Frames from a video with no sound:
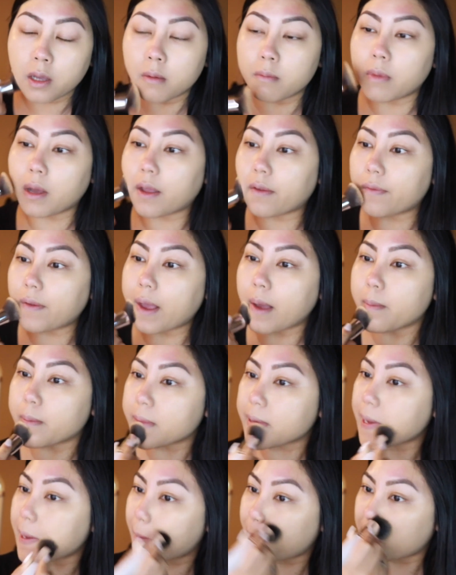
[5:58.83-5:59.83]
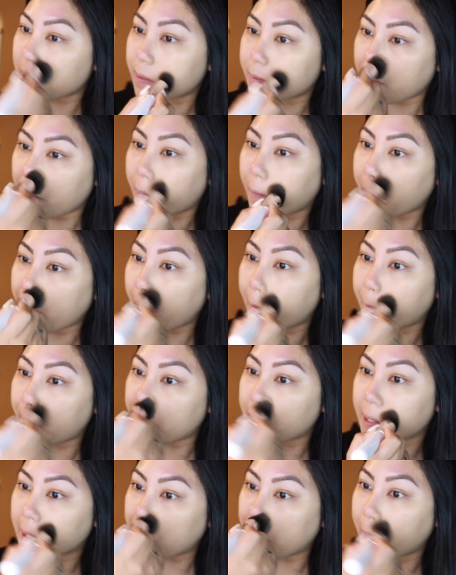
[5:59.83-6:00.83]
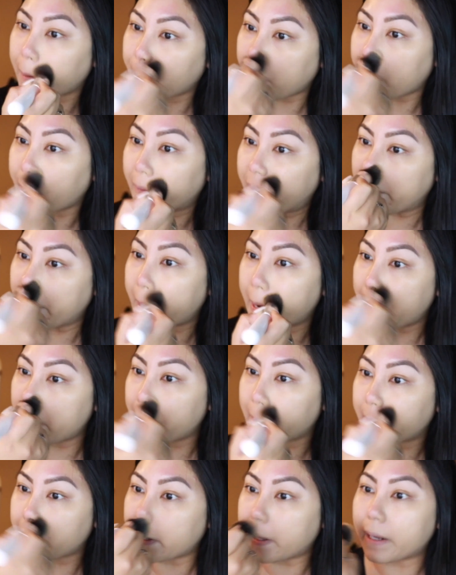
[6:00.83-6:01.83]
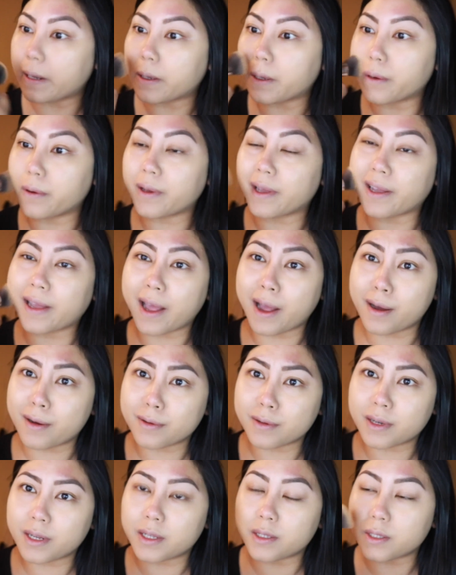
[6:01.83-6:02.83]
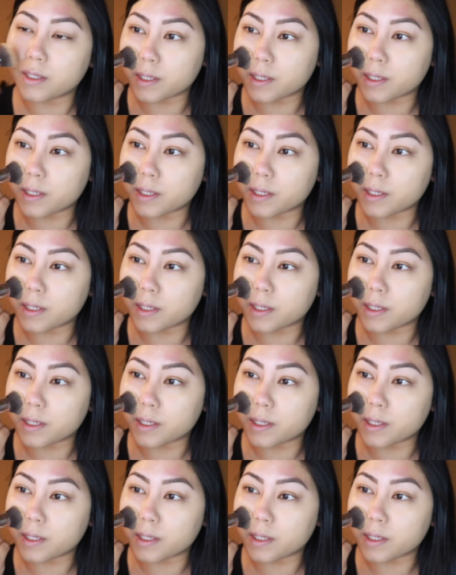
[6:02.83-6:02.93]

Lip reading: my family, I miss seeing my friends and going out and